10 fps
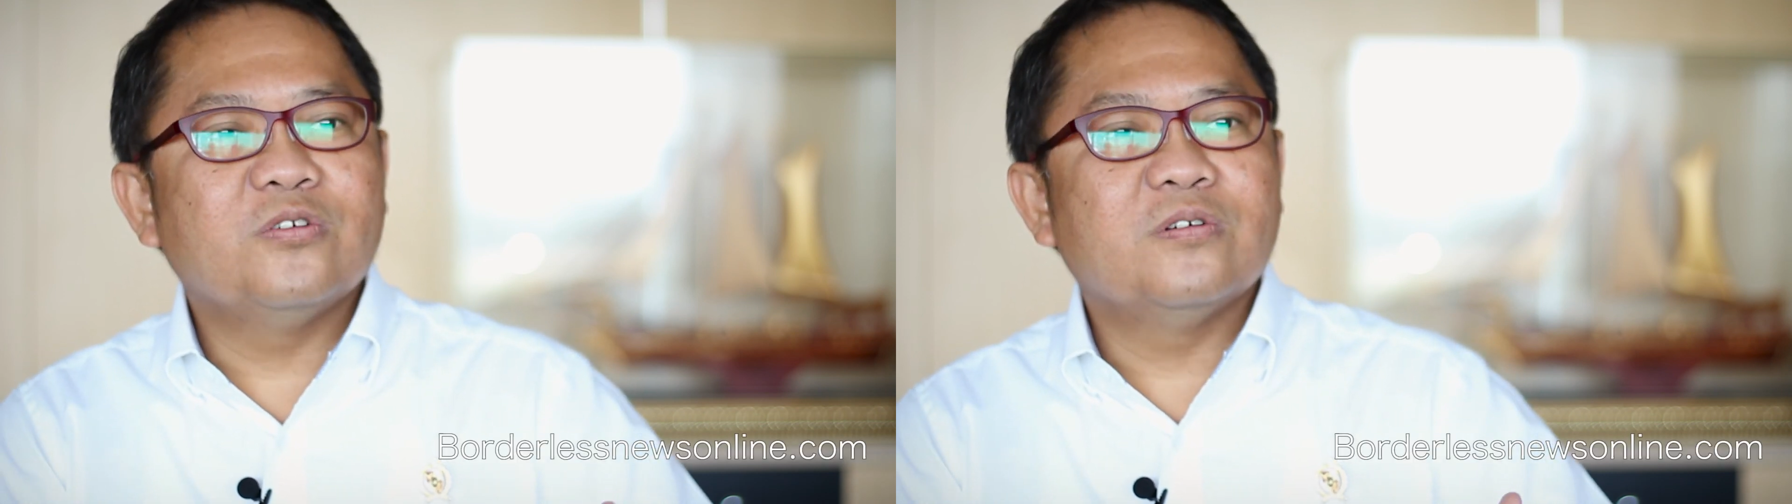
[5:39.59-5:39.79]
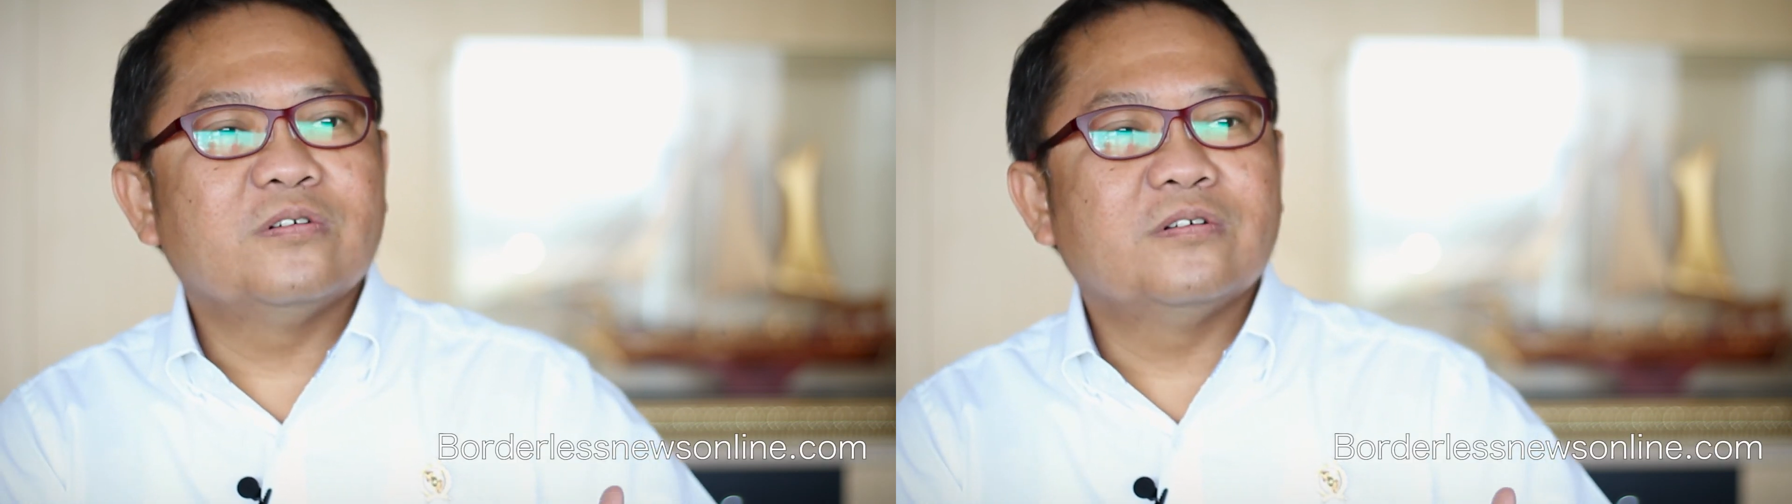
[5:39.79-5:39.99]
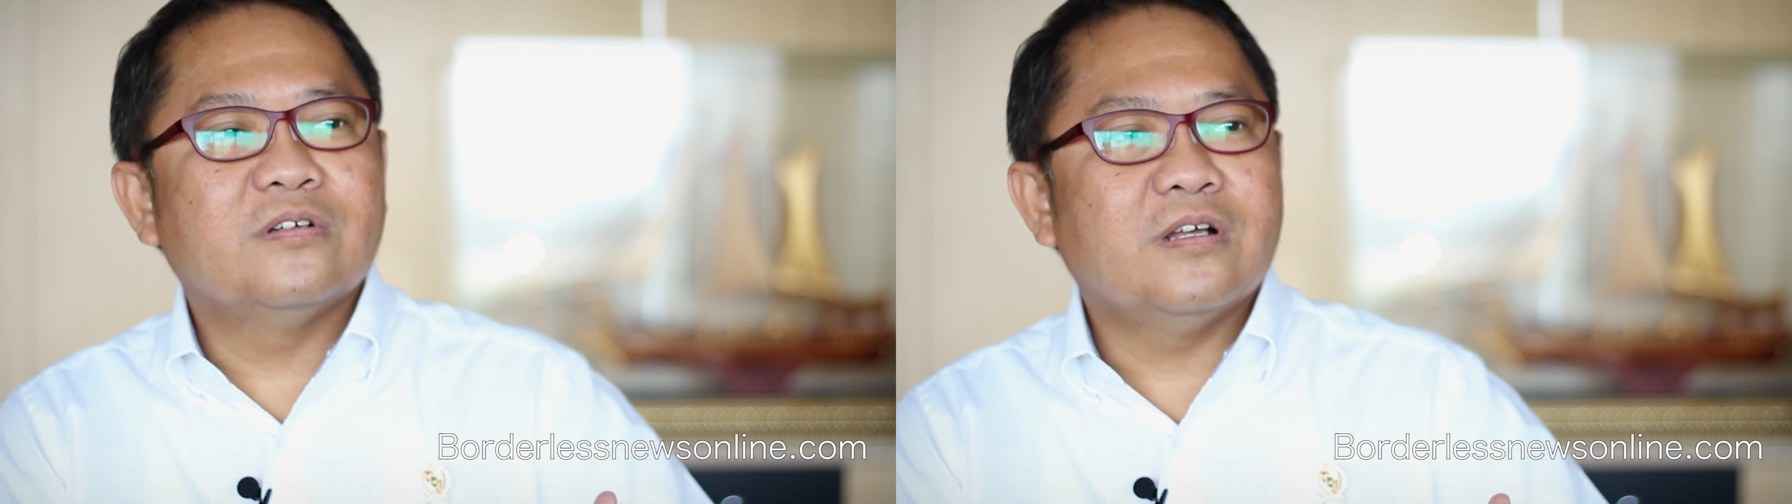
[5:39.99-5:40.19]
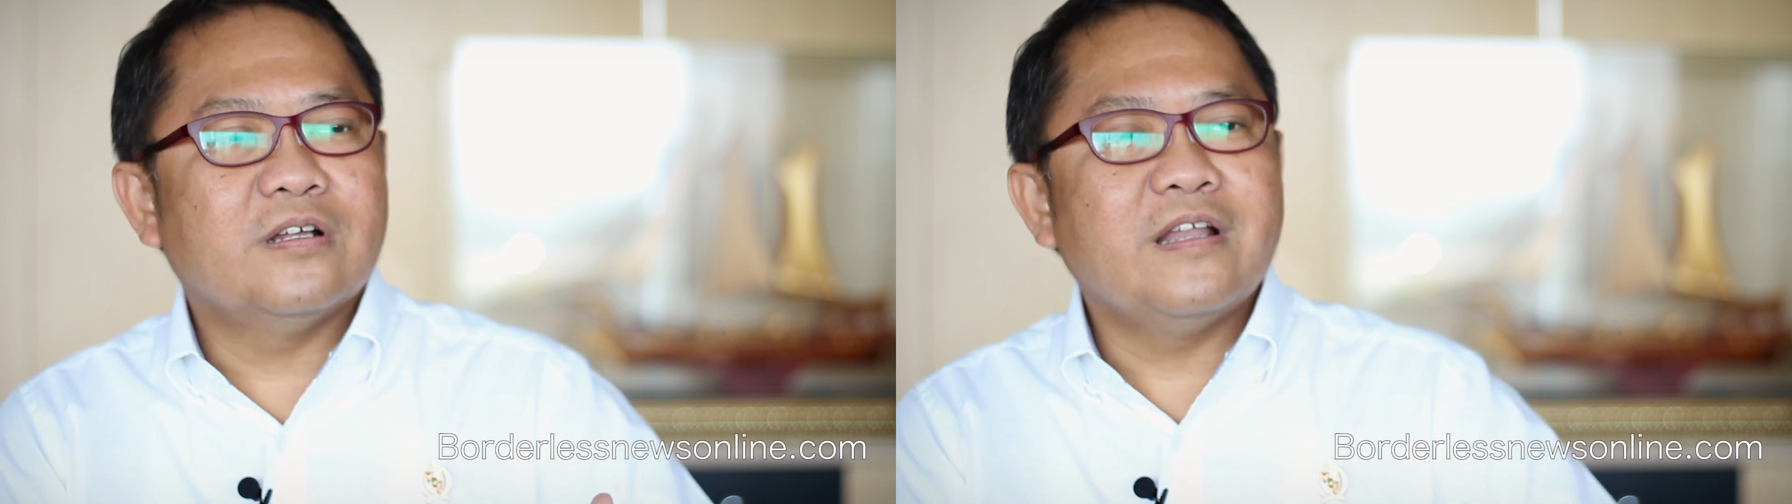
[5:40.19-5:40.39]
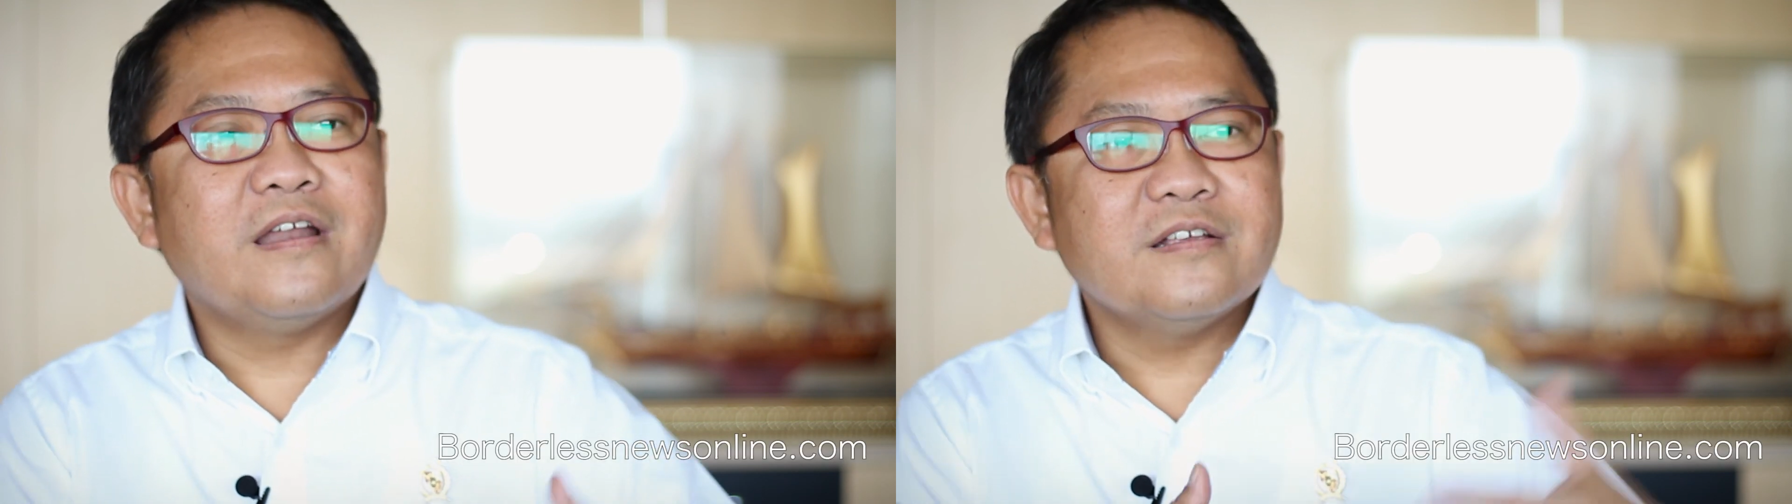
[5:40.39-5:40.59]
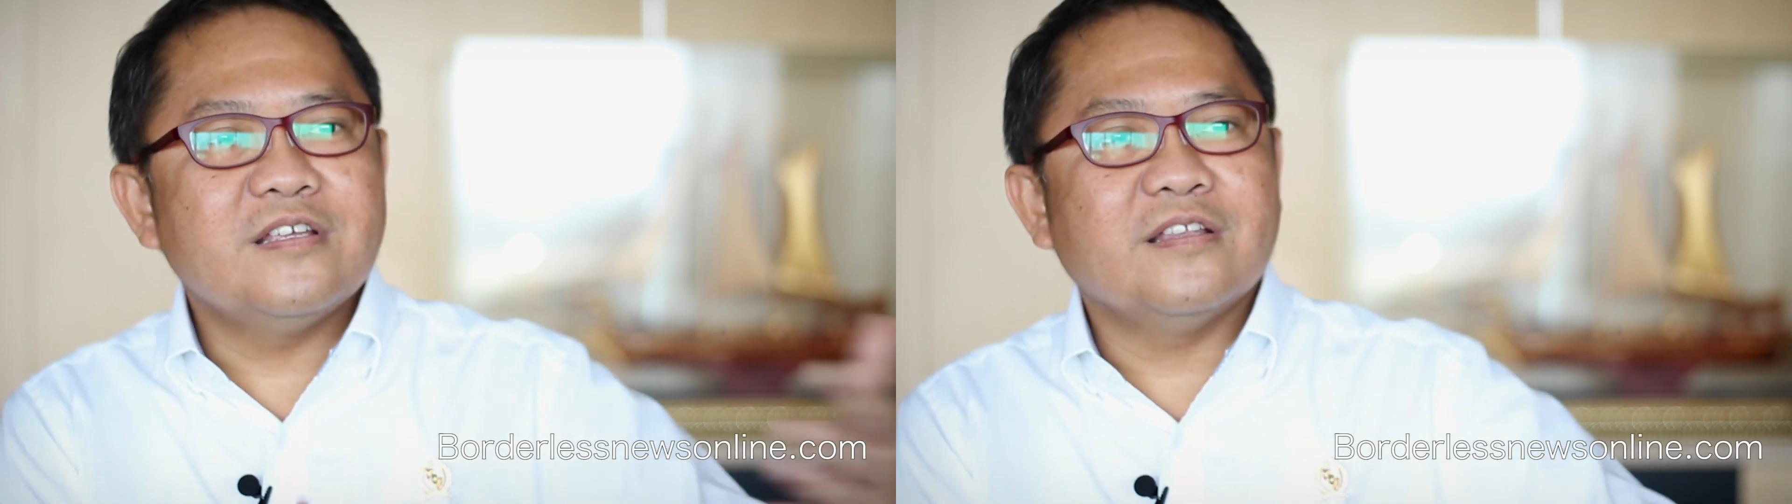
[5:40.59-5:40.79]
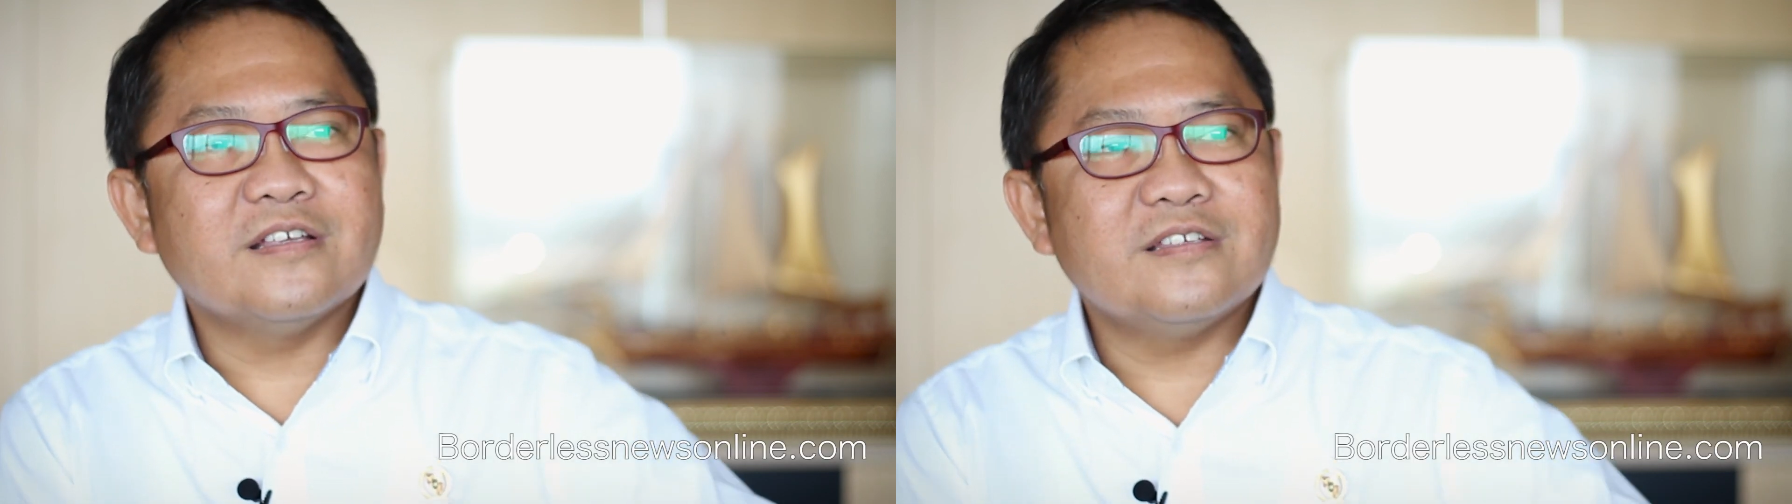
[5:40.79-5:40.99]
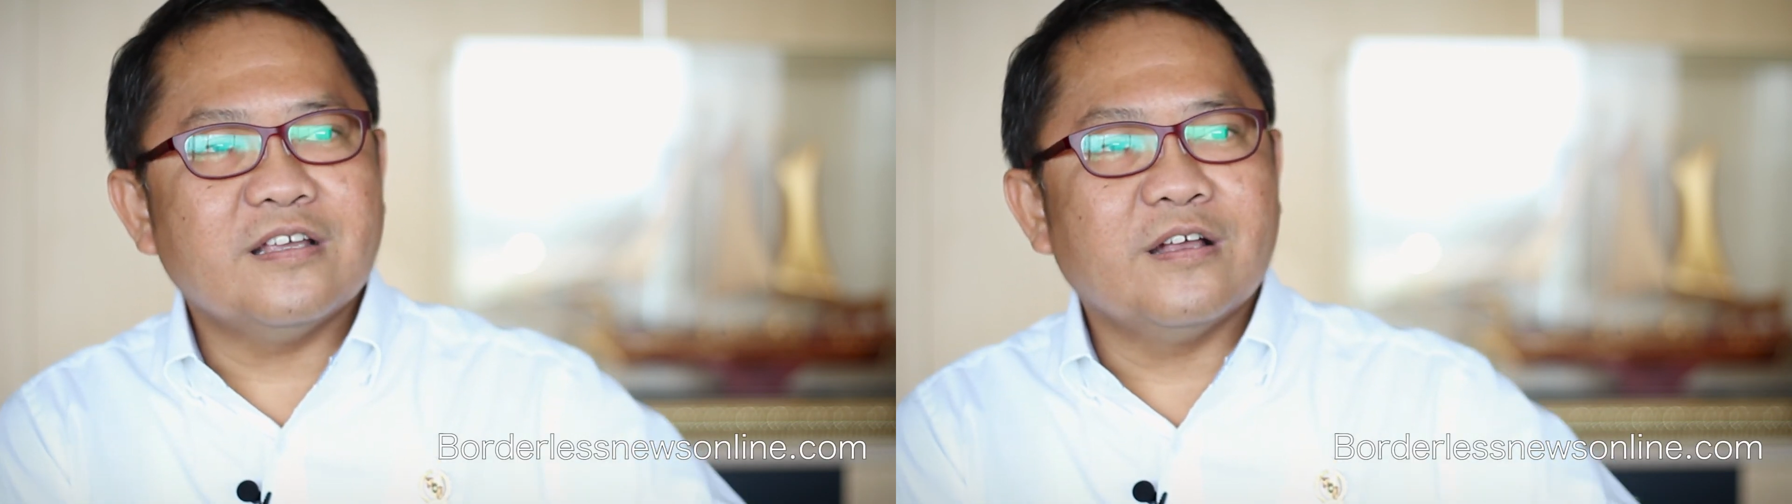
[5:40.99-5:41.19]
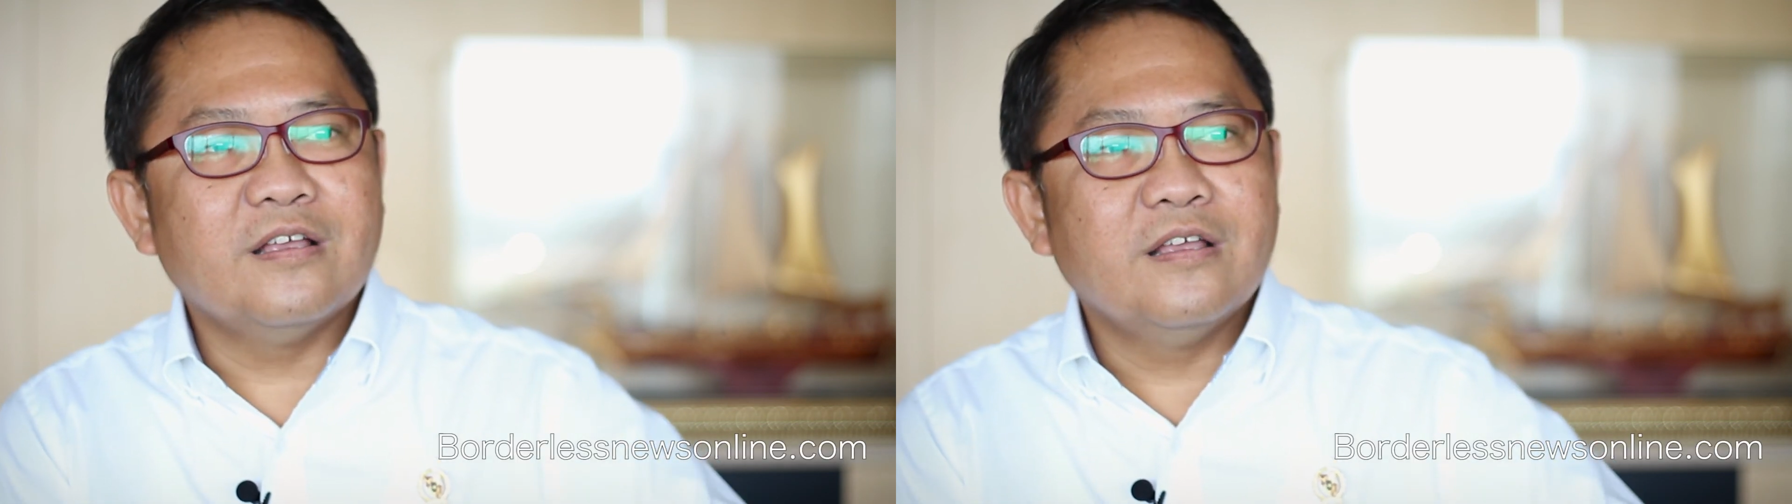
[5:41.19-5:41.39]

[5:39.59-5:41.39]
to another cities, yeah,